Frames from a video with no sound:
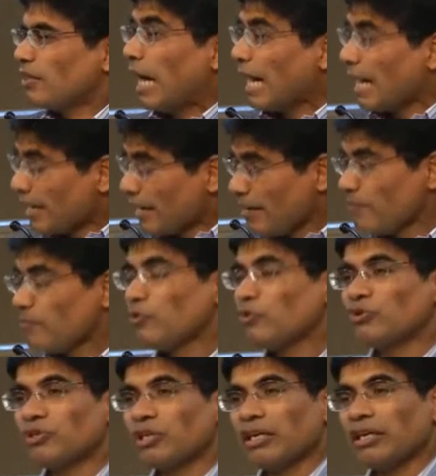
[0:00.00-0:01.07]
I have to
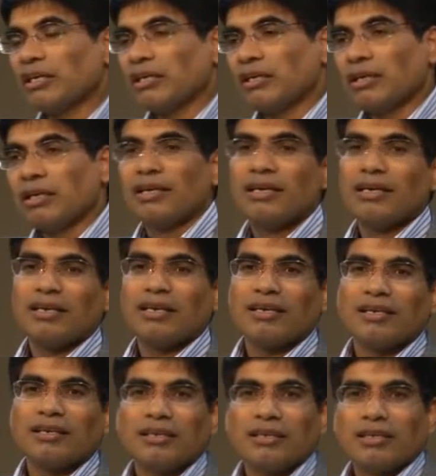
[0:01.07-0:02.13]
say,
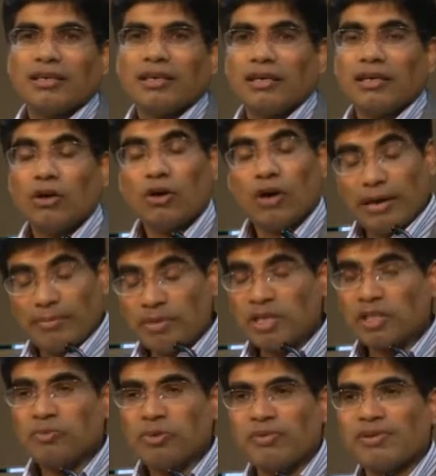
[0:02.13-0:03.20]
or I
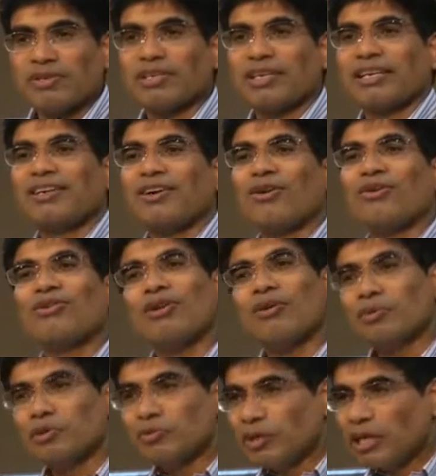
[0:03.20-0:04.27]
must be able to say, God
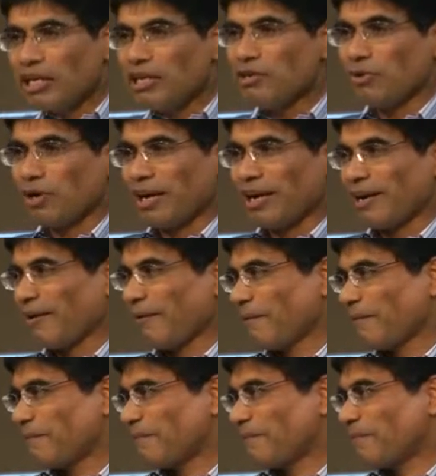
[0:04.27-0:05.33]
loves me anyway.
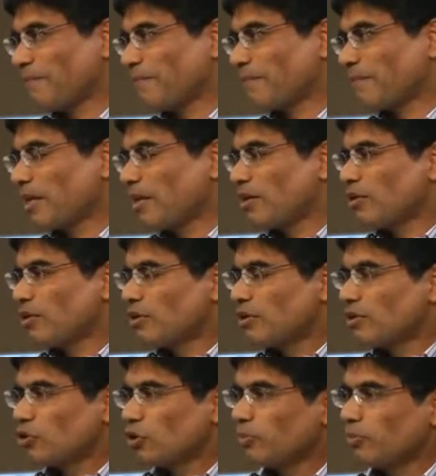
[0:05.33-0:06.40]

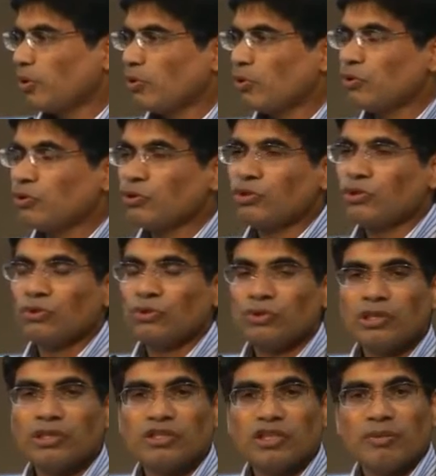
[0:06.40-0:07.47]
Suppose you
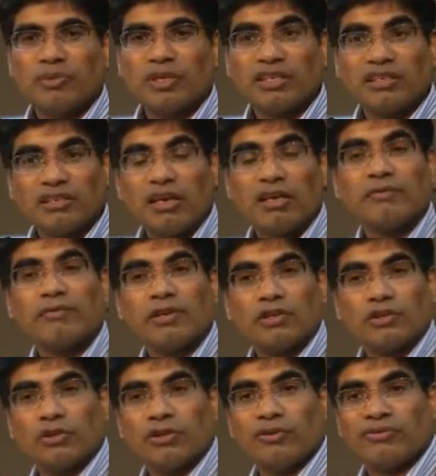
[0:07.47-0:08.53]
did something terrible
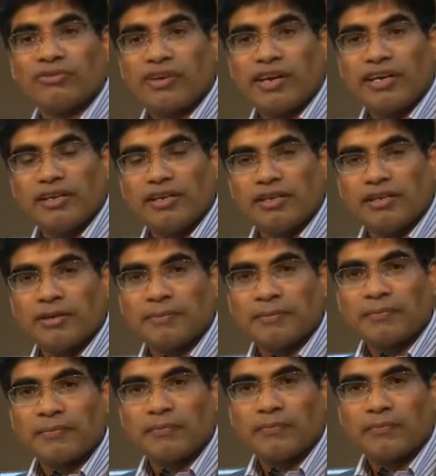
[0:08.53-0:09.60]
to your friend.
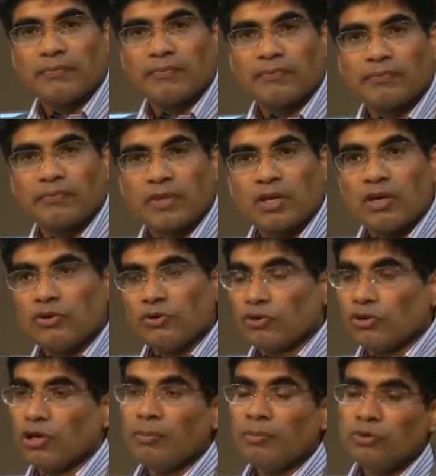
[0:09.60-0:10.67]

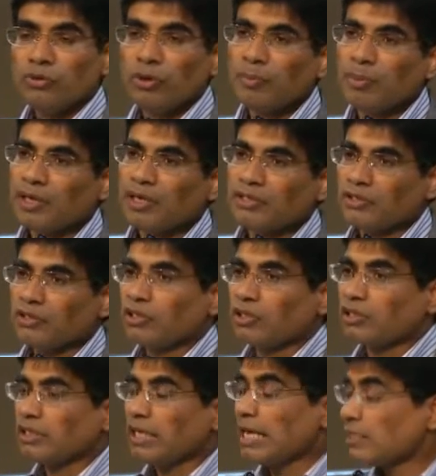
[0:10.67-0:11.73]
You come to a place and
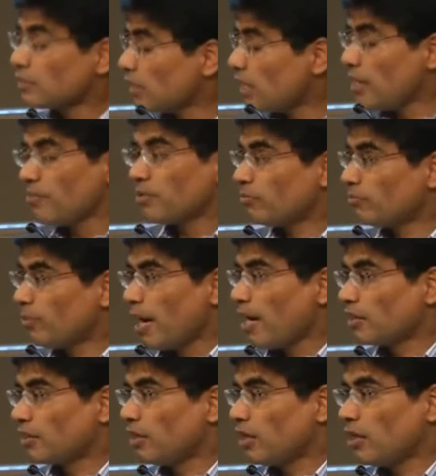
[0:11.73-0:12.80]
says, yes, I'm a
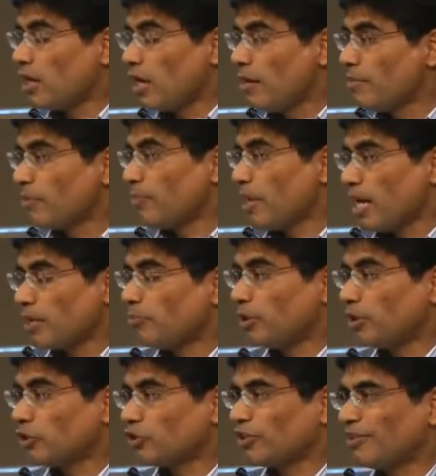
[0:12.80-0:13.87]
bad guy, I'm a bad
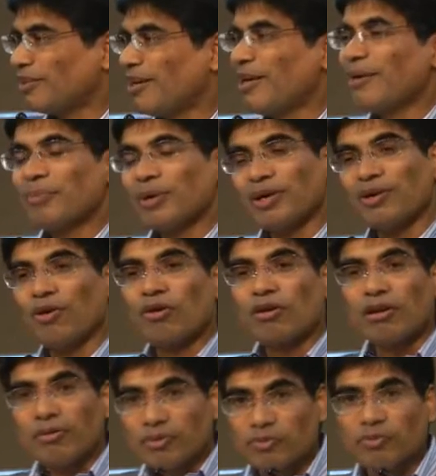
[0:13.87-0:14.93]
person, but God
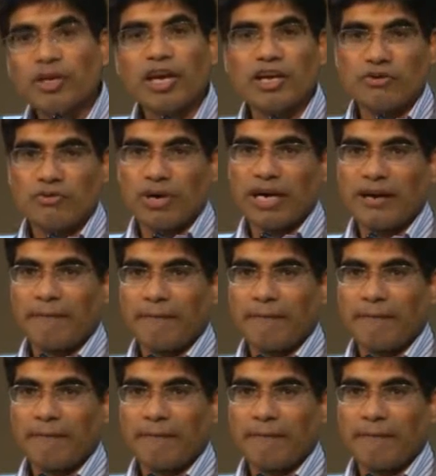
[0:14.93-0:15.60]
loves me anyway.